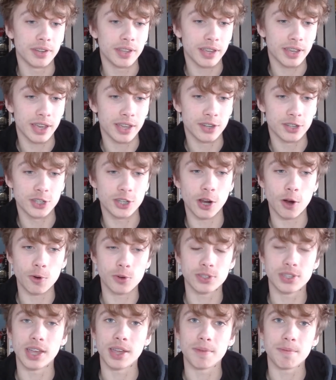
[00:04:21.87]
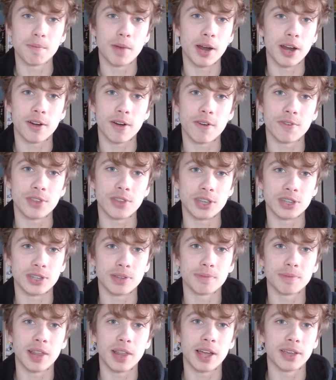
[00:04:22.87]
again shows that Minecraft
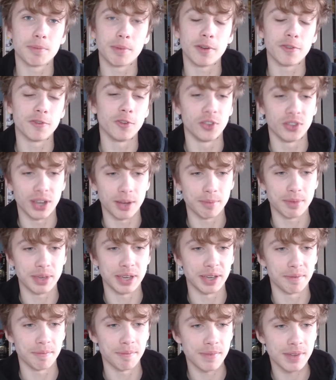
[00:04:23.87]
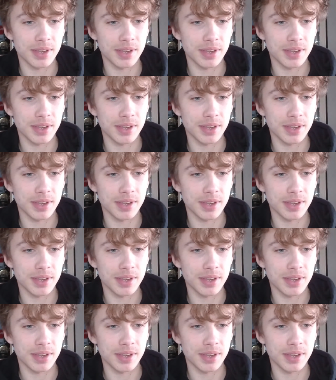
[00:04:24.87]
isn't like my full-time game.